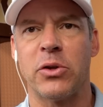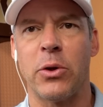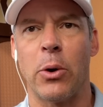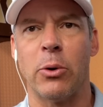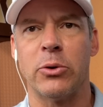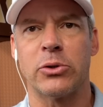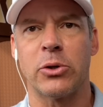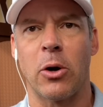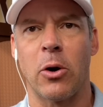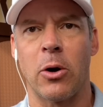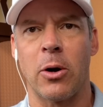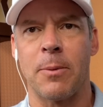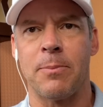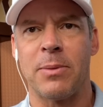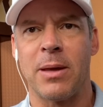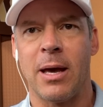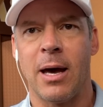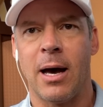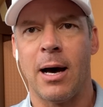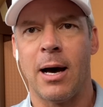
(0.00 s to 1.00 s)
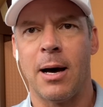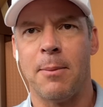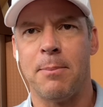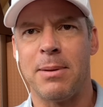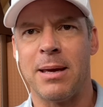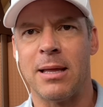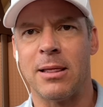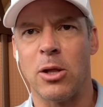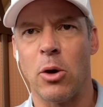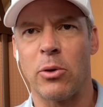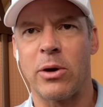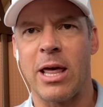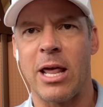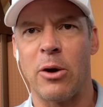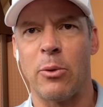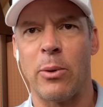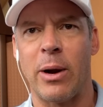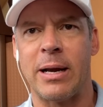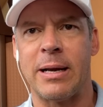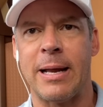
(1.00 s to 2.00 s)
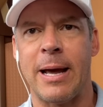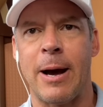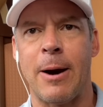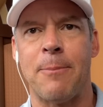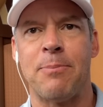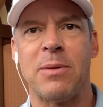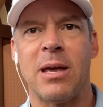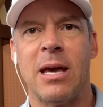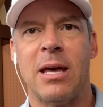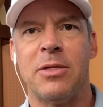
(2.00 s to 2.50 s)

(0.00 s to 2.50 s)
of those are being located right now.